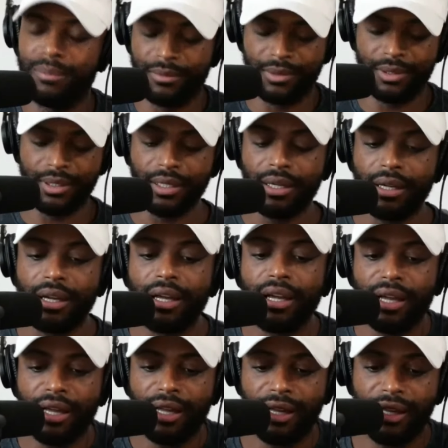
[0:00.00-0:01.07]

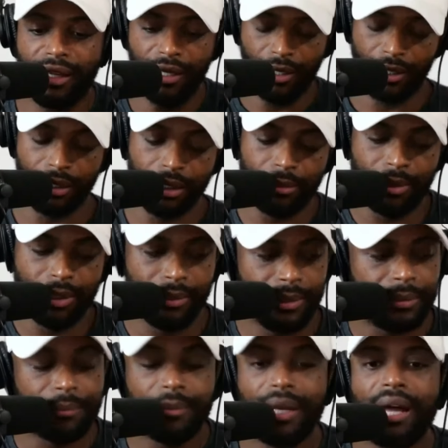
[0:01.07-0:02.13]
Hey,
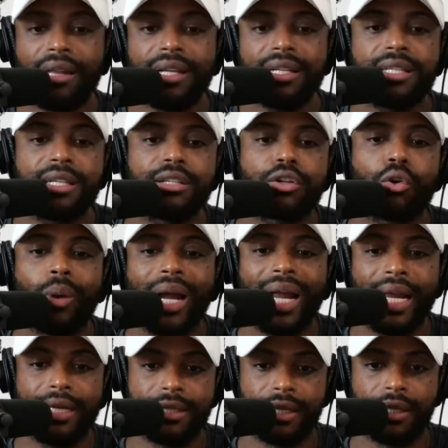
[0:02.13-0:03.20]
now this is
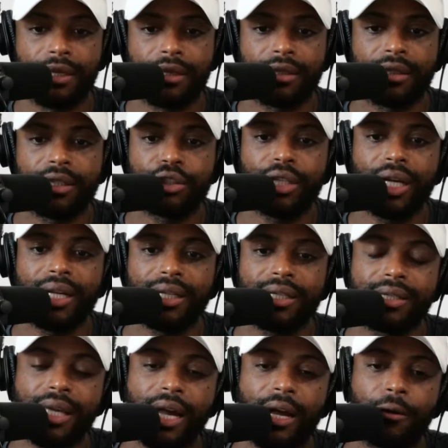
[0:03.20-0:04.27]
crazy. Because check this
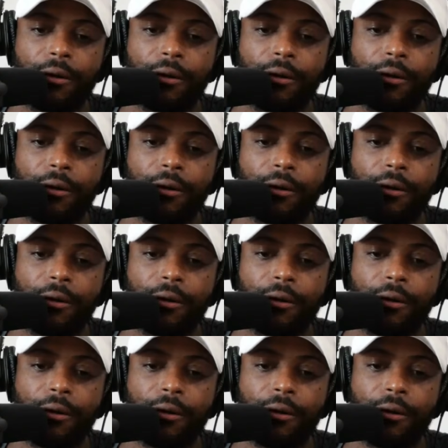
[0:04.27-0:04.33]
out.